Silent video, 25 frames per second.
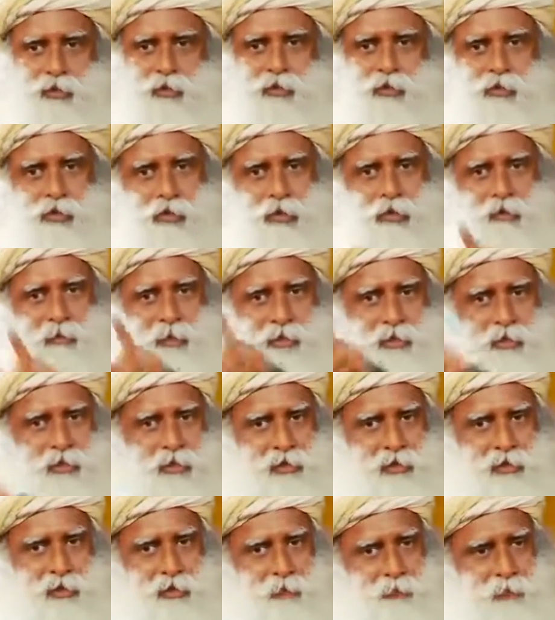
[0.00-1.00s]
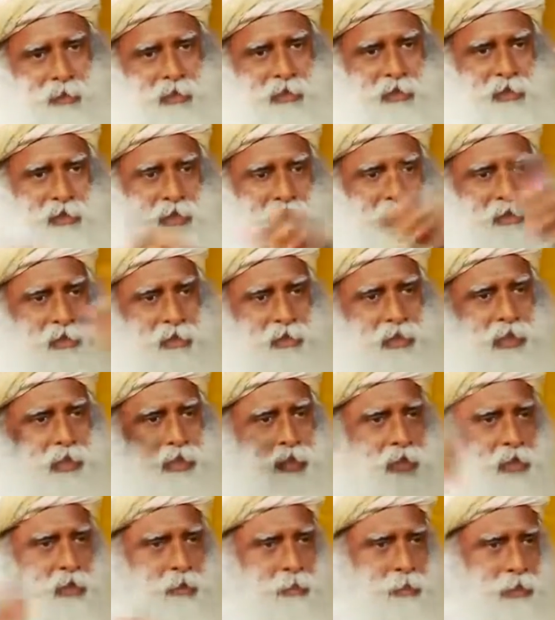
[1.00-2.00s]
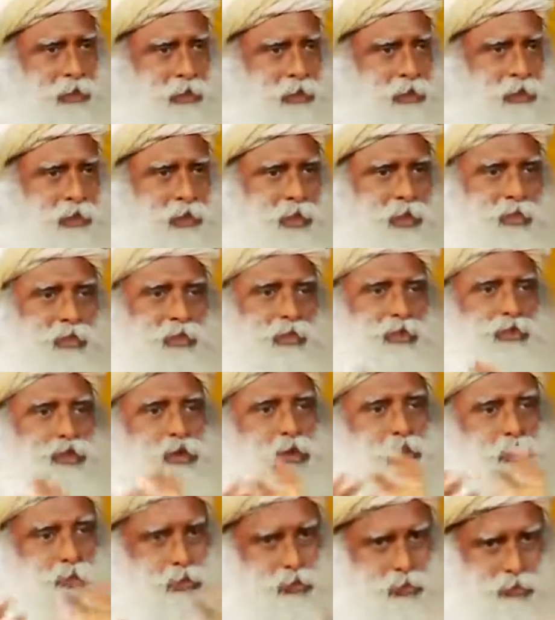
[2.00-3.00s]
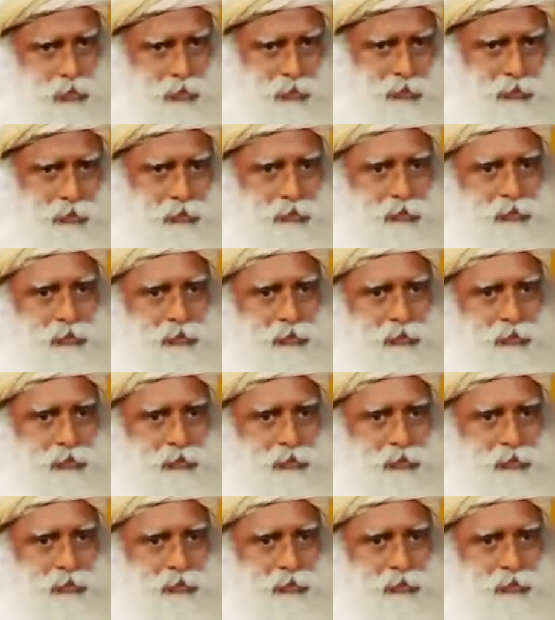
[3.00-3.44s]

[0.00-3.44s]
do you know how much this hospital is charging, that hospital is charging, it's all true.